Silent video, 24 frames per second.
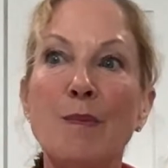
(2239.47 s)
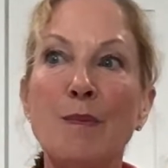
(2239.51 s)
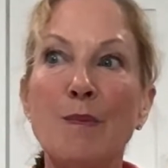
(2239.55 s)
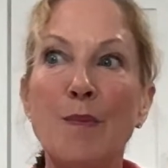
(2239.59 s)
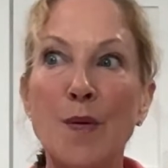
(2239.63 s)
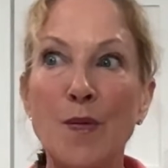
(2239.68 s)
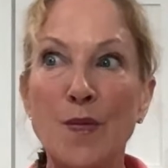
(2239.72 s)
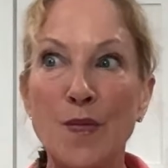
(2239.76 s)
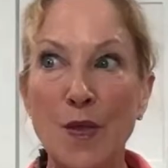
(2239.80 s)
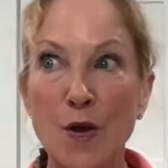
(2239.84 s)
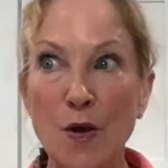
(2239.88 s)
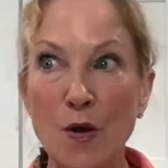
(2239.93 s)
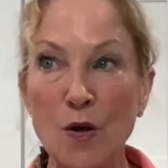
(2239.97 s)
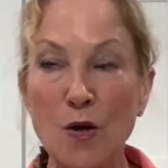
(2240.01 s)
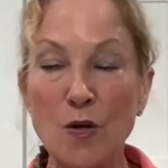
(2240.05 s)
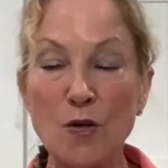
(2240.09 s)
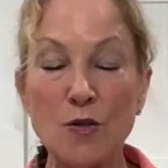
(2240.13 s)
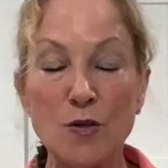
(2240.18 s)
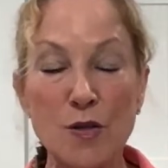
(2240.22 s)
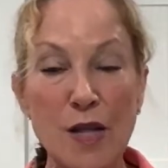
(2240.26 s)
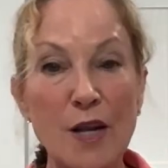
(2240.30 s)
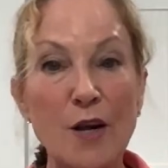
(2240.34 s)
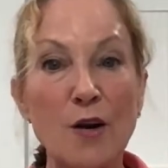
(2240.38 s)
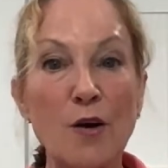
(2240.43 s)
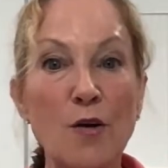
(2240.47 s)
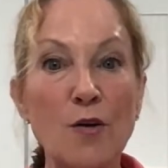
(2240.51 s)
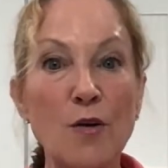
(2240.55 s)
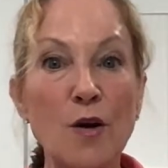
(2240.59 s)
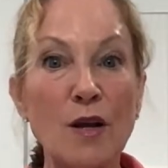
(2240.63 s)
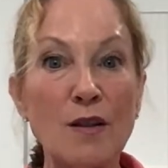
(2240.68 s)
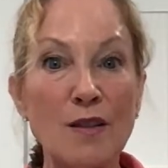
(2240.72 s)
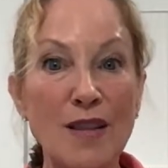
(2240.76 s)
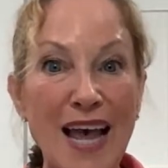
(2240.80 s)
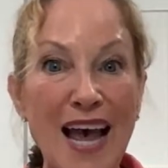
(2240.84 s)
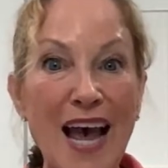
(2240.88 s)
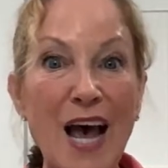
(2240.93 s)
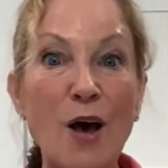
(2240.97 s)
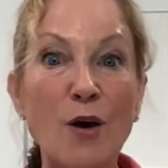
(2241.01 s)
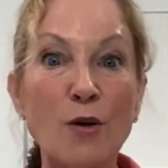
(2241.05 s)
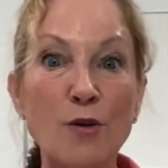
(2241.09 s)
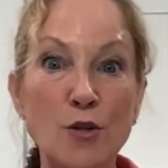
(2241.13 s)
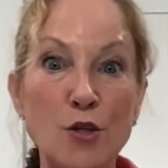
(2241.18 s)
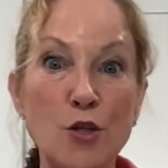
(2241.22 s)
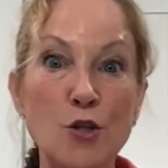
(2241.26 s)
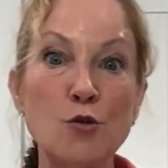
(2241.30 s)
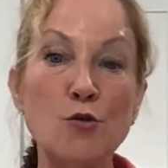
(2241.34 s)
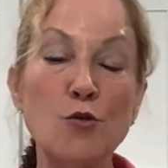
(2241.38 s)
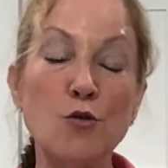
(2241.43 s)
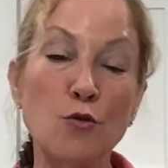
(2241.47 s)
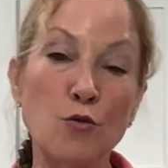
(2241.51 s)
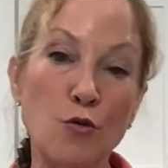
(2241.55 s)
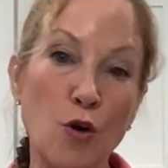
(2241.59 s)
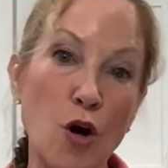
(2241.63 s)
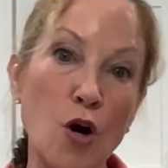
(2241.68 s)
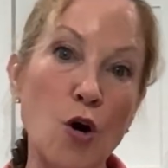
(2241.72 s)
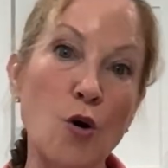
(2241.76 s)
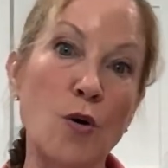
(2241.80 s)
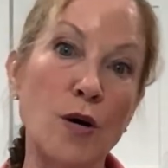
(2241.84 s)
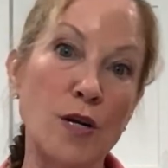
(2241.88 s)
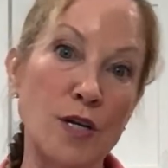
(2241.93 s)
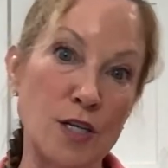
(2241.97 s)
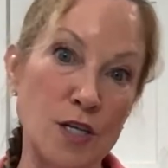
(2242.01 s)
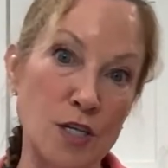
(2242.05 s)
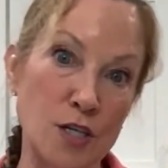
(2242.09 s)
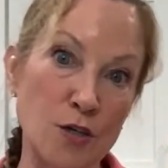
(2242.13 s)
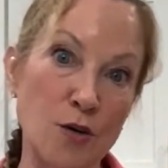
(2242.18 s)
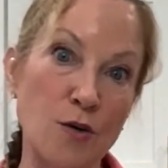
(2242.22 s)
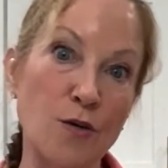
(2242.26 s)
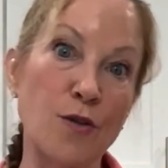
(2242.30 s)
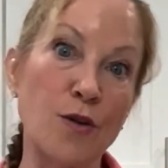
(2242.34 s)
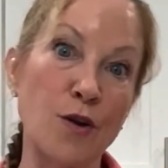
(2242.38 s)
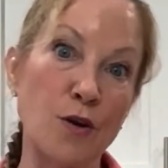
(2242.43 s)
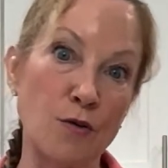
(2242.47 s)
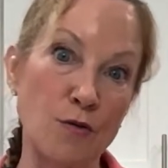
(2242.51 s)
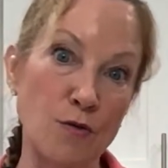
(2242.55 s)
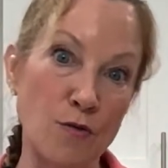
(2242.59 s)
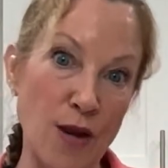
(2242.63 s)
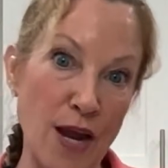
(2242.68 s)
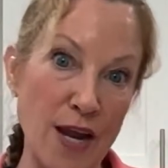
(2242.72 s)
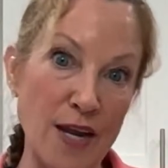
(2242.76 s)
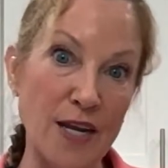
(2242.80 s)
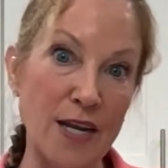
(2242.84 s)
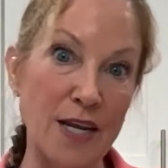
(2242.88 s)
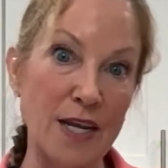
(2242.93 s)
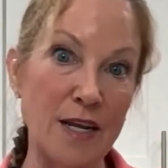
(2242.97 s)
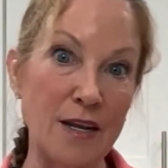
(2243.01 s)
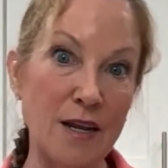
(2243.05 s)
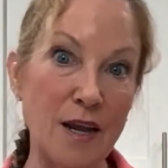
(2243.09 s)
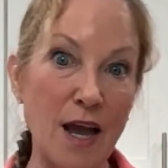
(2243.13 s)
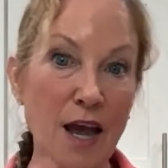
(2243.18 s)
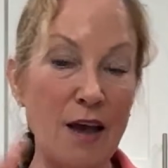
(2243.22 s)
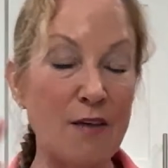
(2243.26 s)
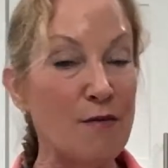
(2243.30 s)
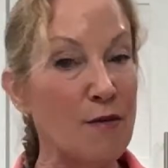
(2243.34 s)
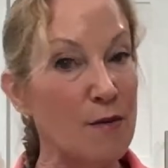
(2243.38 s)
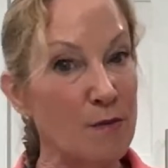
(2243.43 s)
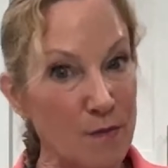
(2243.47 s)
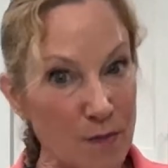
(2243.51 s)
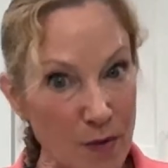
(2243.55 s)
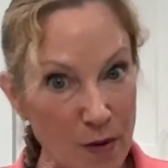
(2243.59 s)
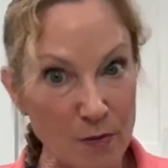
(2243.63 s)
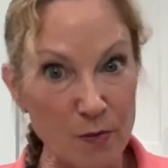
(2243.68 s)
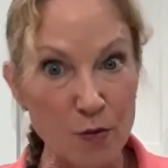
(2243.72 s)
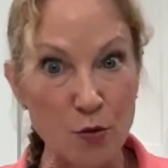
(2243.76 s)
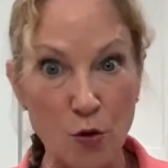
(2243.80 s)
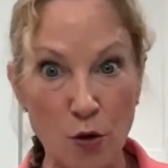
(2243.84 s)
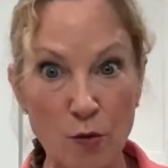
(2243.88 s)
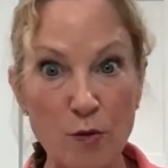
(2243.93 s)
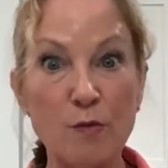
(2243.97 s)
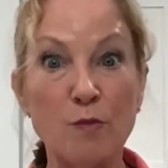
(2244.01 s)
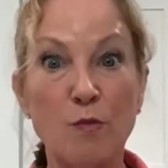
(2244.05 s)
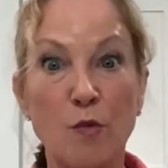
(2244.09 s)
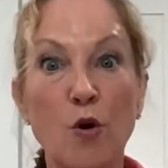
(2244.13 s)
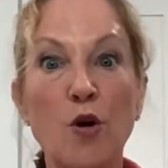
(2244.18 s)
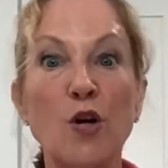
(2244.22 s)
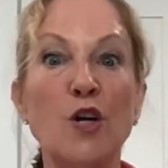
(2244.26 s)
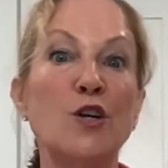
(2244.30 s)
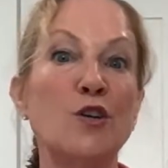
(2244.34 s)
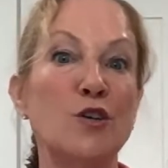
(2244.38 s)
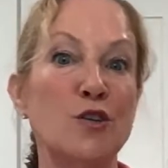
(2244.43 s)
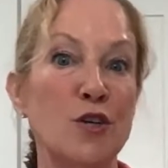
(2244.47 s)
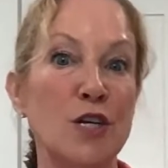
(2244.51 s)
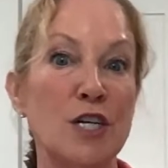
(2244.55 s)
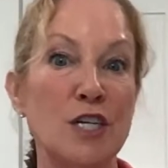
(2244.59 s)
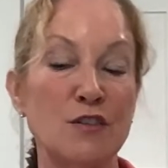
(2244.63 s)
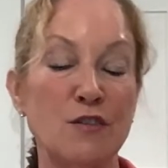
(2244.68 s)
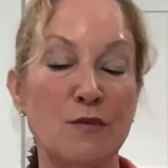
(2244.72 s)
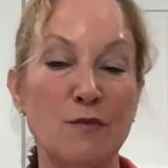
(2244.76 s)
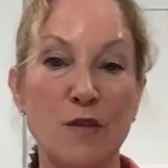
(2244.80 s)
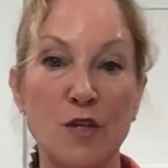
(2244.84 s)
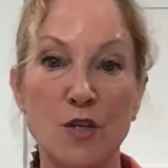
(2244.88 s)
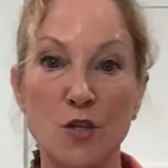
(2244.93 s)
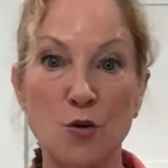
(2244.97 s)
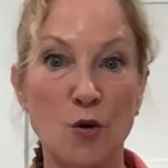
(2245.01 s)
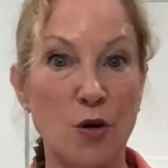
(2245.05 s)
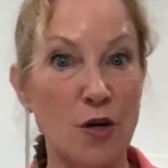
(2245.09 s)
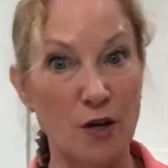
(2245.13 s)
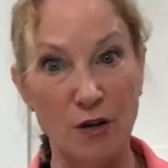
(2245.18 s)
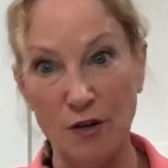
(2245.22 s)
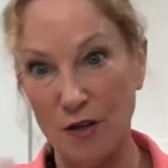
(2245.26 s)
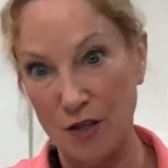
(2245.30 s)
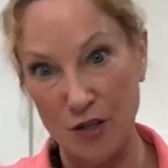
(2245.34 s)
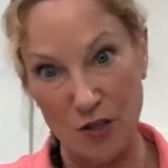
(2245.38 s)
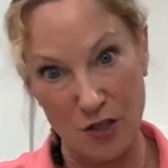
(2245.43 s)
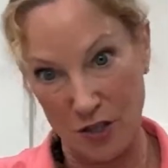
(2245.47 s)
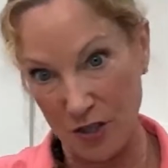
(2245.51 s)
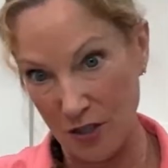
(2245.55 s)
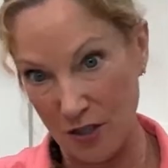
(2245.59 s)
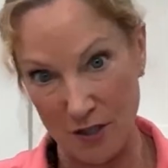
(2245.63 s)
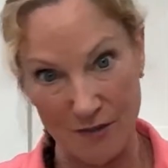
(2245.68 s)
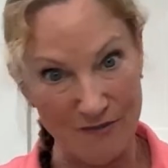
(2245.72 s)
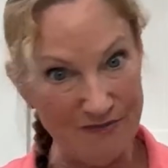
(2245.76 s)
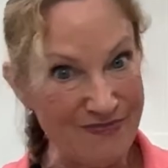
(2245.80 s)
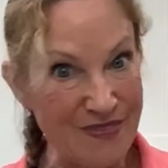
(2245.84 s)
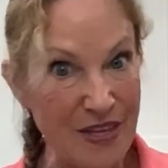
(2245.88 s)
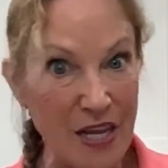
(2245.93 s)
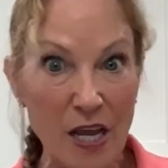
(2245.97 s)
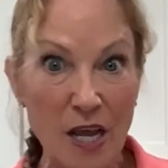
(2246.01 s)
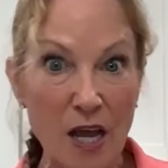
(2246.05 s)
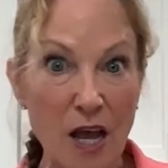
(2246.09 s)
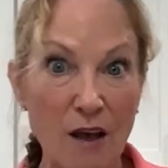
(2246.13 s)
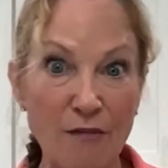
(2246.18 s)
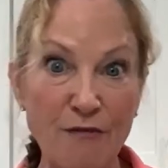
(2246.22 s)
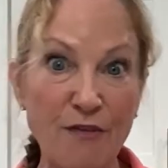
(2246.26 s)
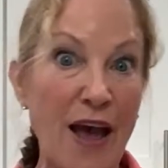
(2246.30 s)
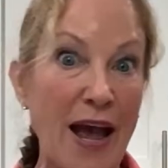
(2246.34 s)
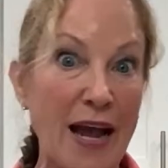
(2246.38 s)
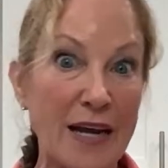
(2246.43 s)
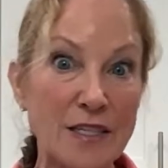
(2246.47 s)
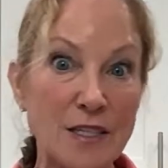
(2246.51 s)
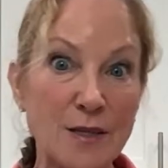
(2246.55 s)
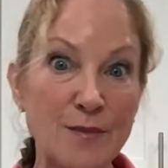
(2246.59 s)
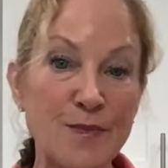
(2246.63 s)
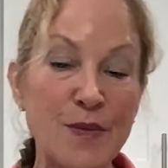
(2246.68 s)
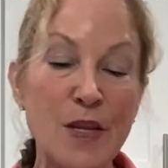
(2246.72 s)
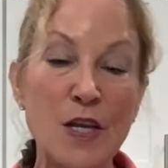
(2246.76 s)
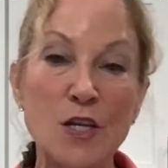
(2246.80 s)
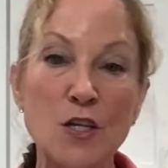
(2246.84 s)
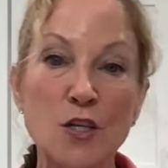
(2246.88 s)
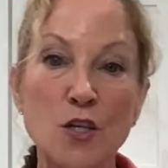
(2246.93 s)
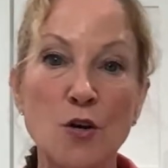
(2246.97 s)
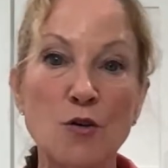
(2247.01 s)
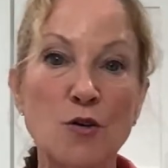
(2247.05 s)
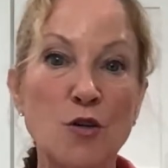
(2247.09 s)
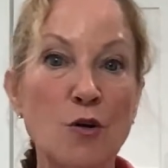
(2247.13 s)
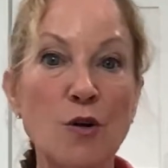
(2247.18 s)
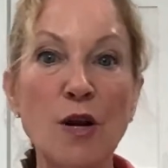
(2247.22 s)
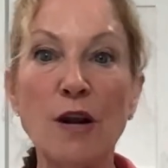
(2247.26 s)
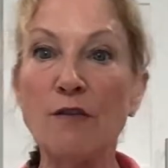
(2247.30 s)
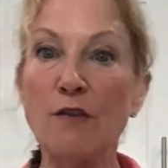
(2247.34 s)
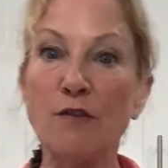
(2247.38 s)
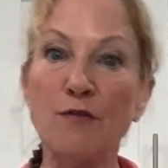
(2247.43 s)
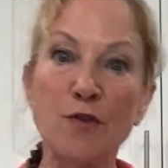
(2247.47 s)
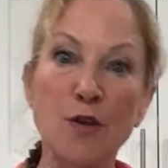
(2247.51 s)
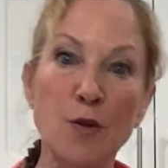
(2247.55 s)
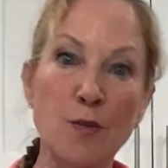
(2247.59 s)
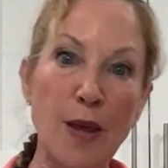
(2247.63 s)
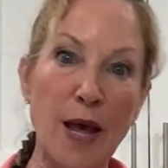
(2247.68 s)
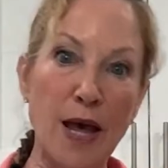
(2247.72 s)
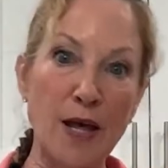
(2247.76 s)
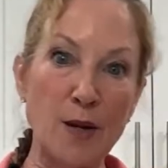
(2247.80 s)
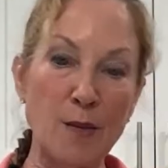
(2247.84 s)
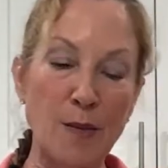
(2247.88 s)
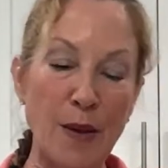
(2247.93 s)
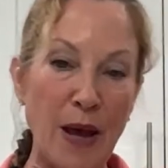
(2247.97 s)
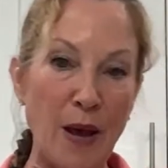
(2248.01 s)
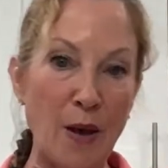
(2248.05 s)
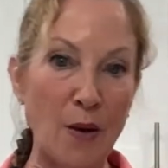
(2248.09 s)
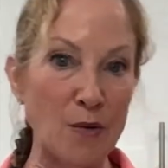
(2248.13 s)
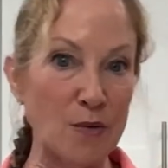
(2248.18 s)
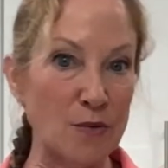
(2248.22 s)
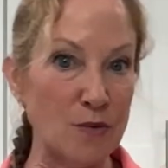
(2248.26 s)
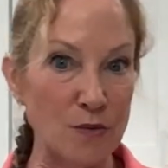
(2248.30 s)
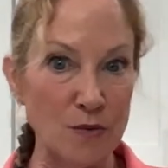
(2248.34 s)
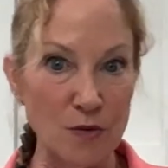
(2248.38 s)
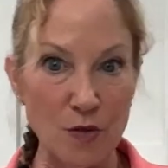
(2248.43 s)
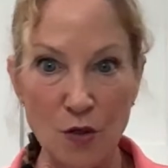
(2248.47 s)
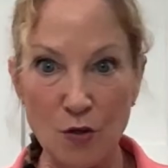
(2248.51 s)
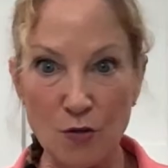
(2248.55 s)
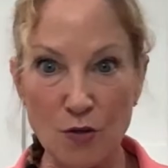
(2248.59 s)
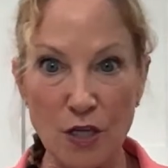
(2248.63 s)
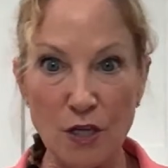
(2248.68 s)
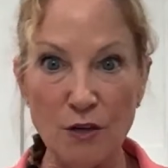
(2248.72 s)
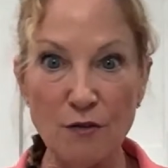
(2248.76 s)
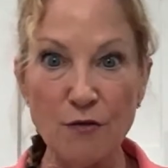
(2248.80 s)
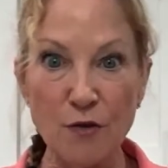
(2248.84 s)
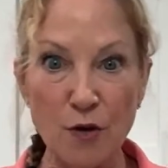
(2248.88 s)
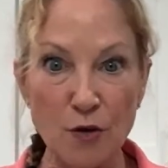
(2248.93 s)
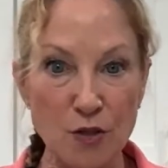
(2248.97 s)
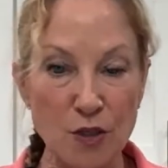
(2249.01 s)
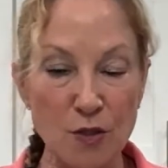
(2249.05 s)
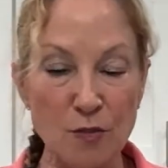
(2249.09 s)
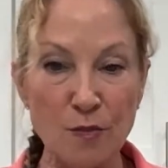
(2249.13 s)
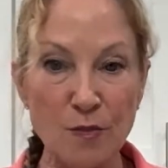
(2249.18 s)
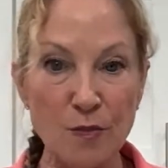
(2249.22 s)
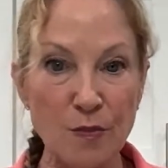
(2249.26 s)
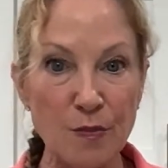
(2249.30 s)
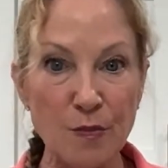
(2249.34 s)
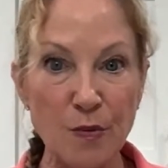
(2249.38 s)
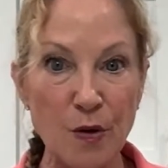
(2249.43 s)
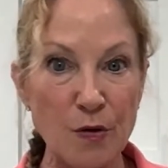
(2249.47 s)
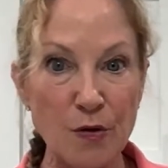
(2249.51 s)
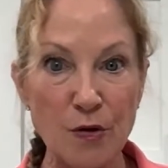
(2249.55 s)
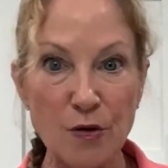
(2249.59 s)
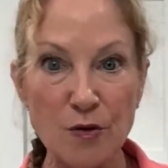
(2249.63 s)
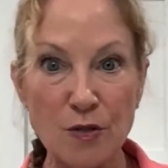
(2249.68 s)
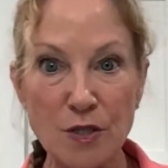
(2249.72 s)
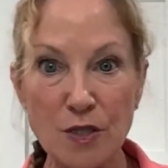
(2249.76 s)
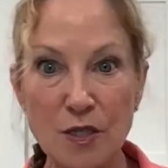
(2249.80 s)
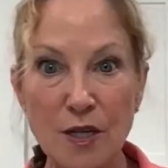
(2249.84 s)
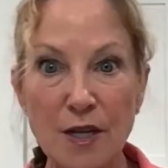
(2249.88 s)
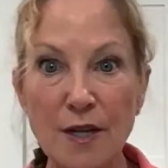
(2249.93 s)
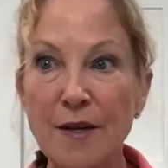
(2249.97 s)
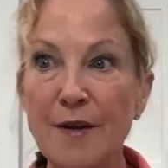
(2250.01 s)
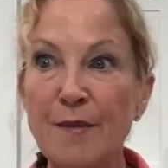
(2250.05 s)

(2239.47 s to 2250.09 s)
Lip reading: But those that are allowed to grow until they're ready have absorbed more nutrients from the soil. It's just a fact. So don't ever feel bad about using frozen produce.